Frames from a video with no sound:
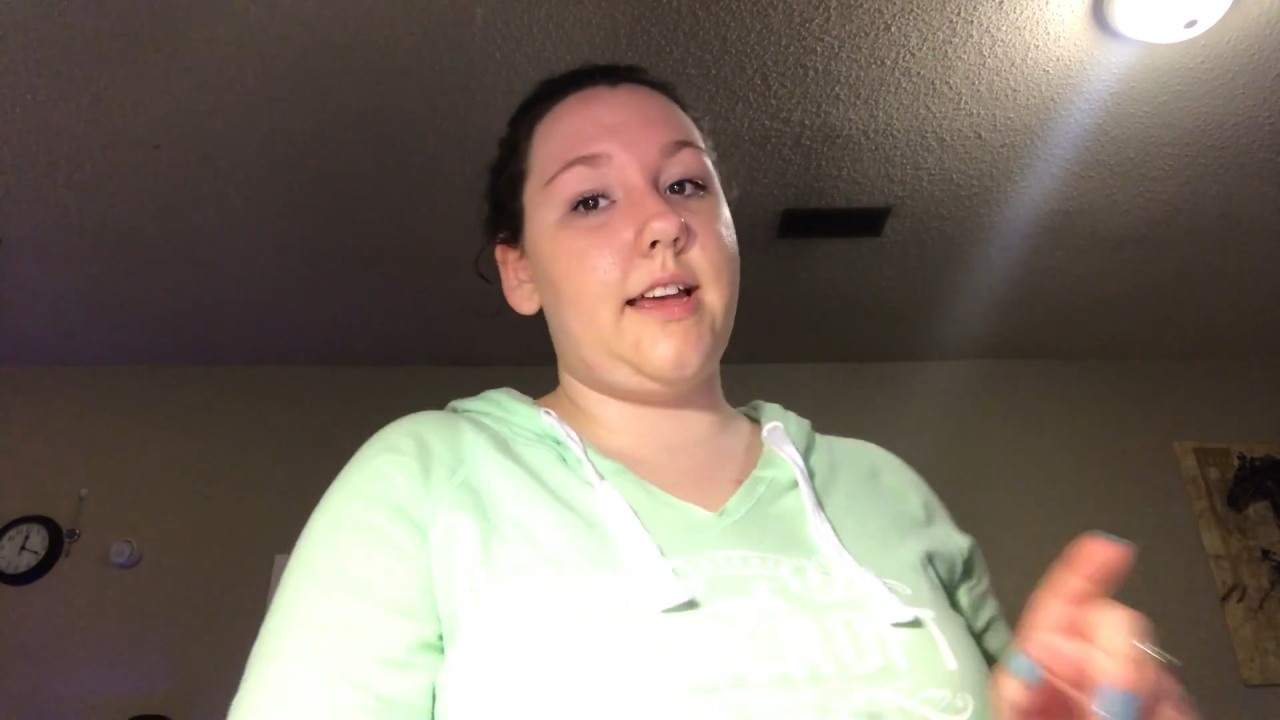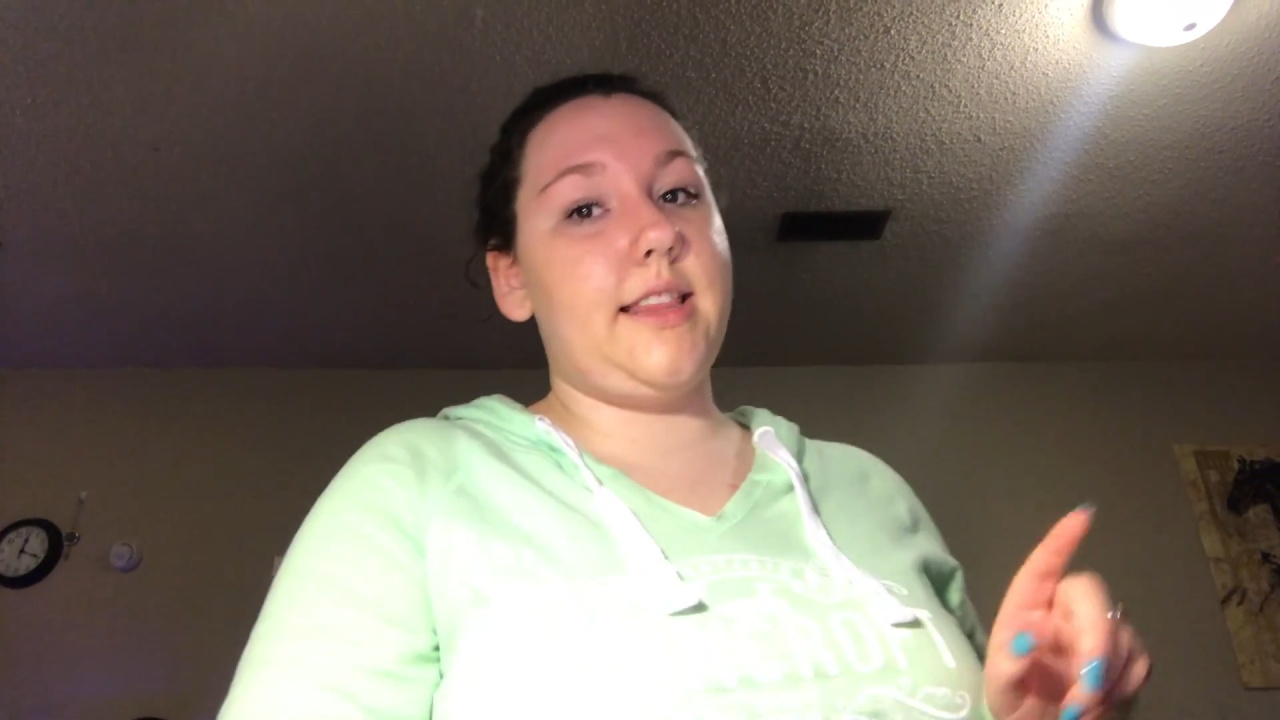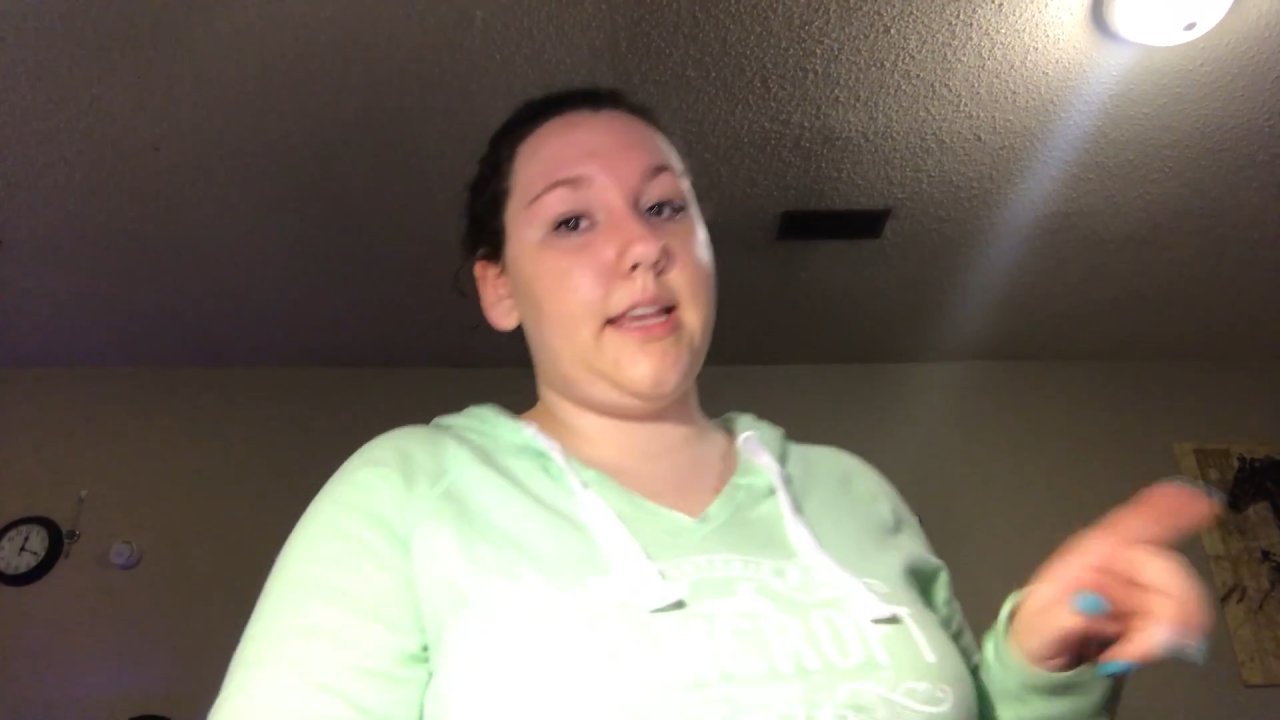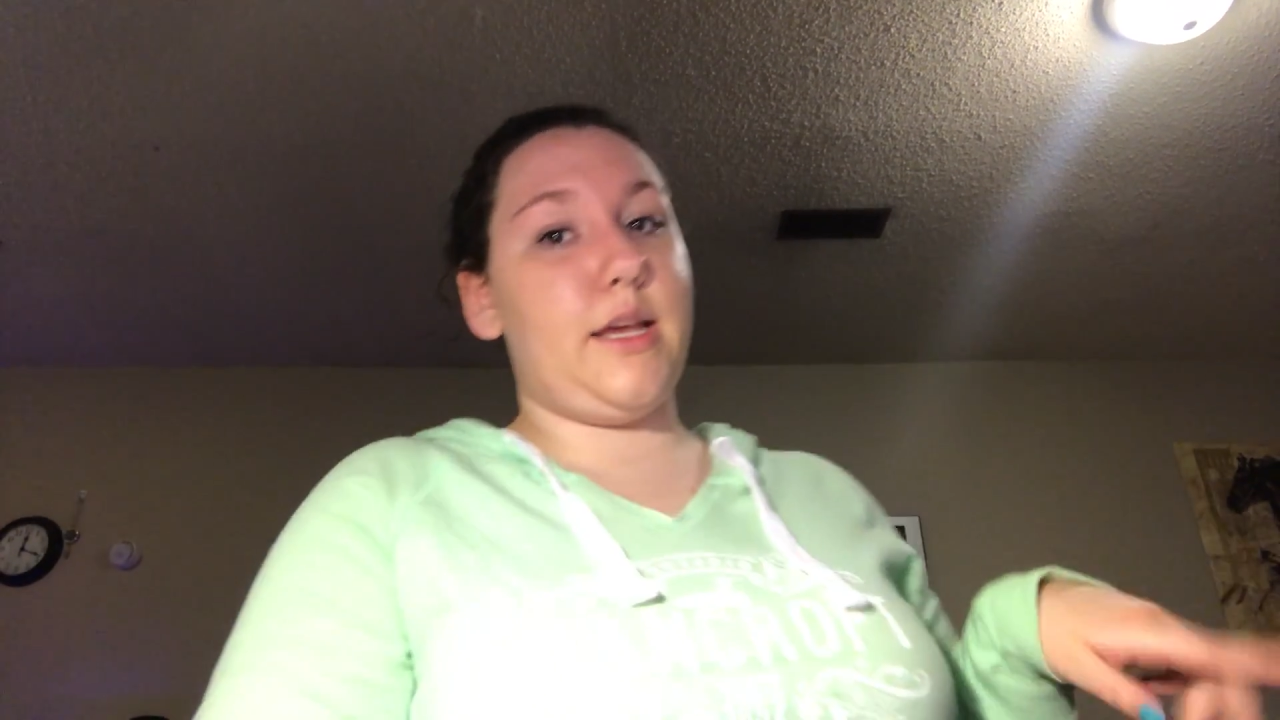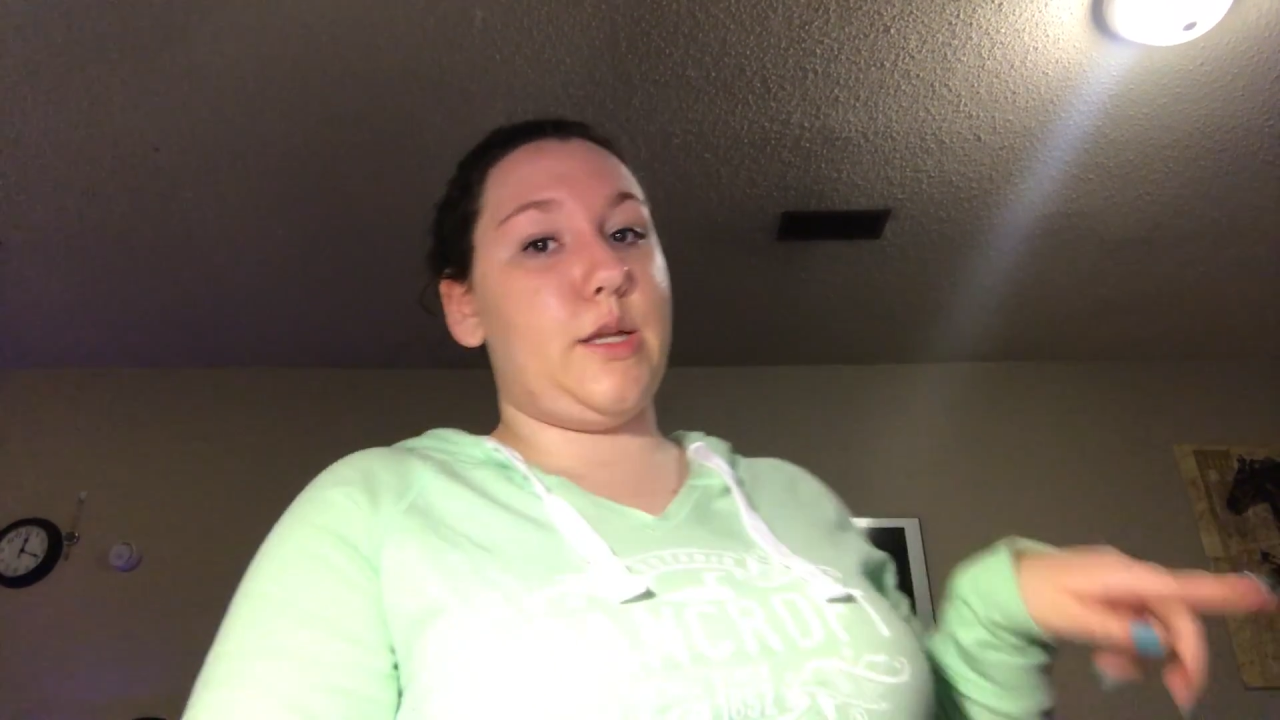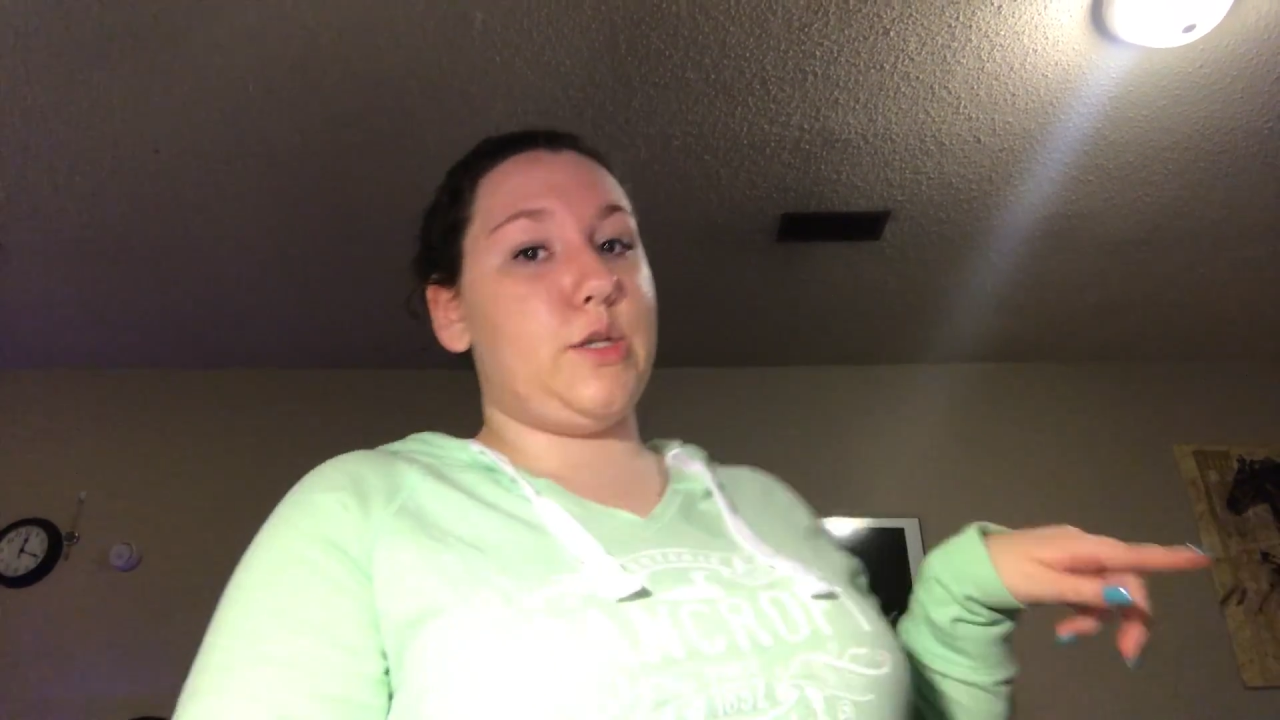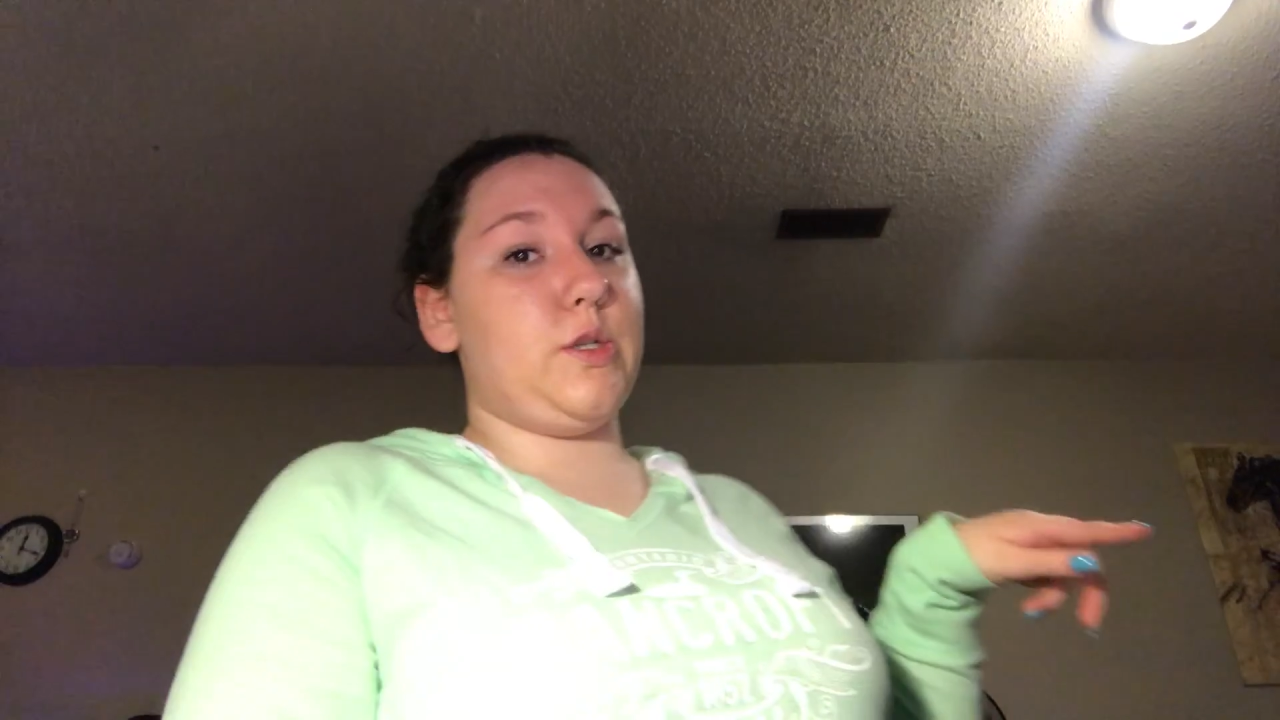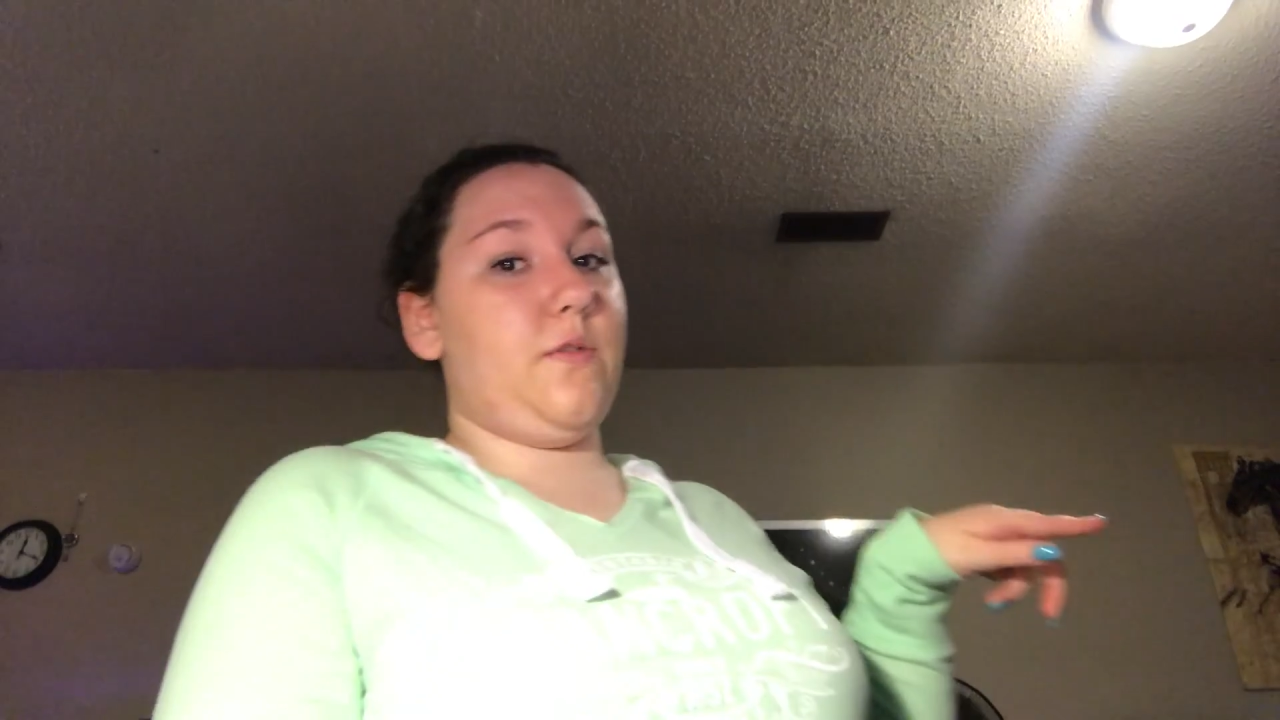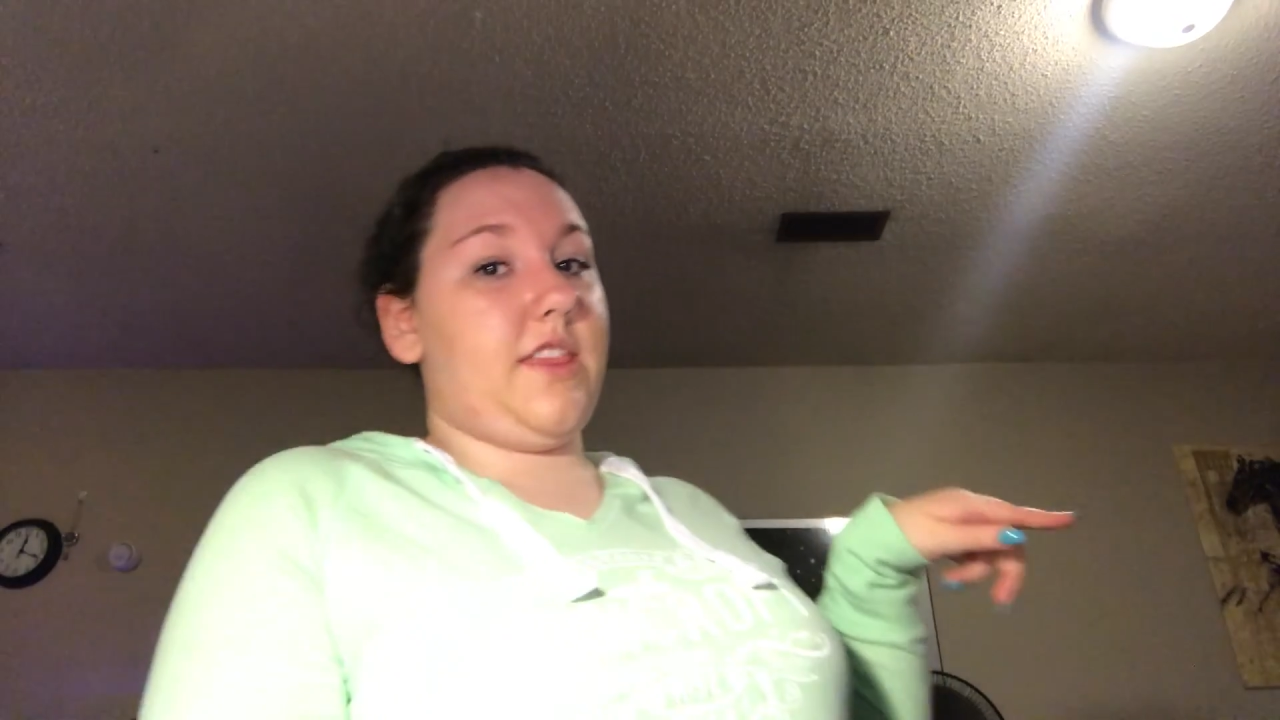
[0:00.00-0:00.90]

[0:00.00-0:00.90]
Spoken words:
And, like, just